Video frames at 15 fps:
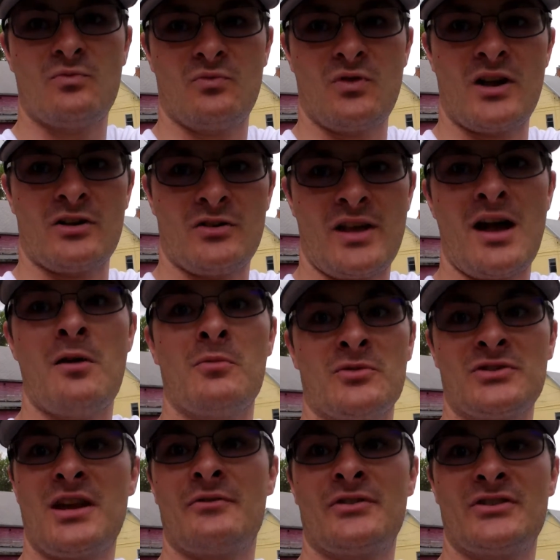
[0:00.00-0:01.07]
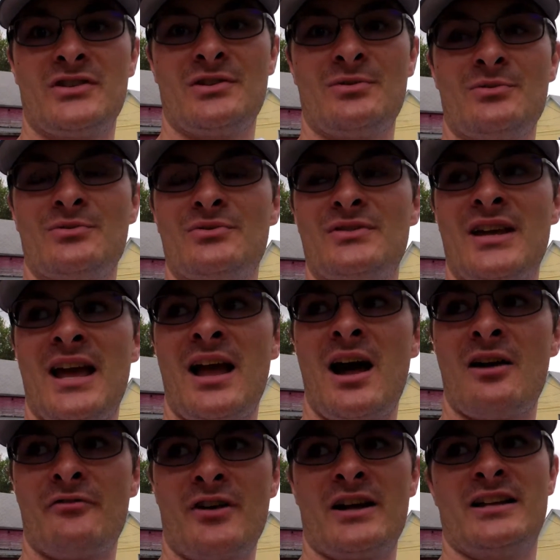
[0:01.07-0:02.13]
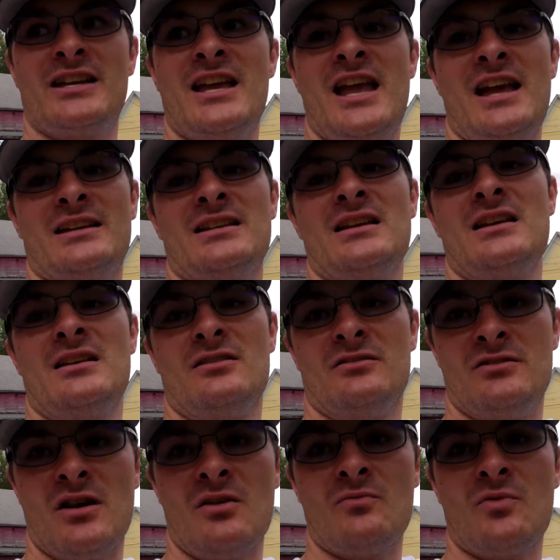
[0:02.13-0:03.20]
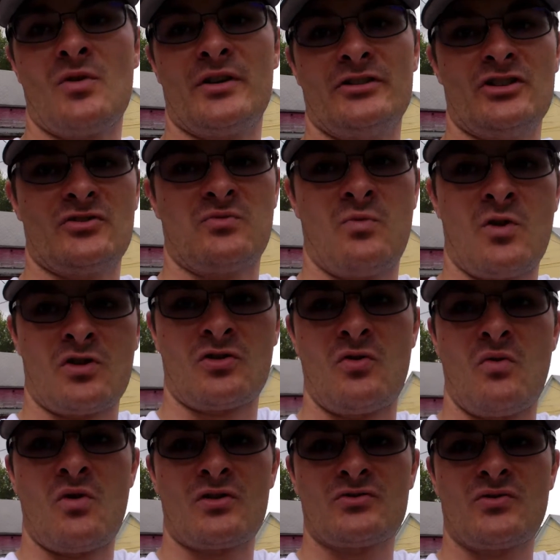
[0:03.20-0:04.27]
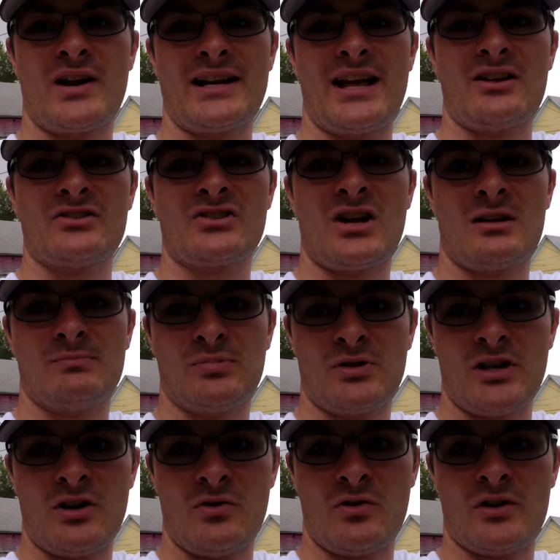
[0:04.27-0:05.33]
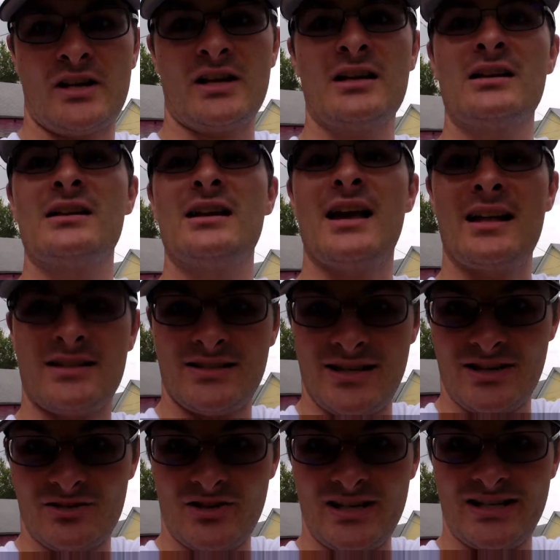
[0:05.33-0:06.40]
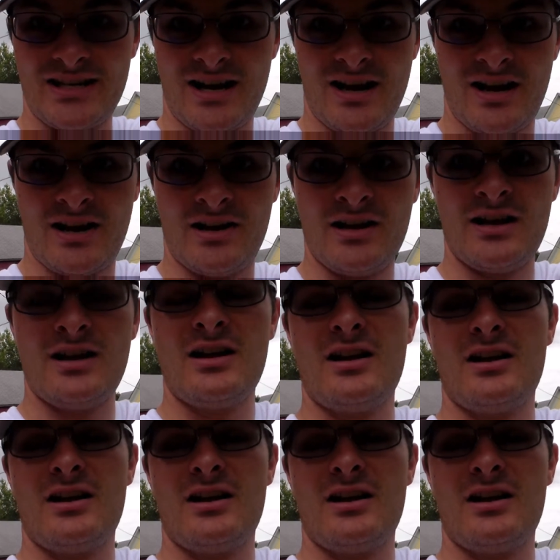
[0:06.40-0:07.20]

literally almost every single day off I get. Don't worry, just Workhorse right now is top priority. It's nearly done.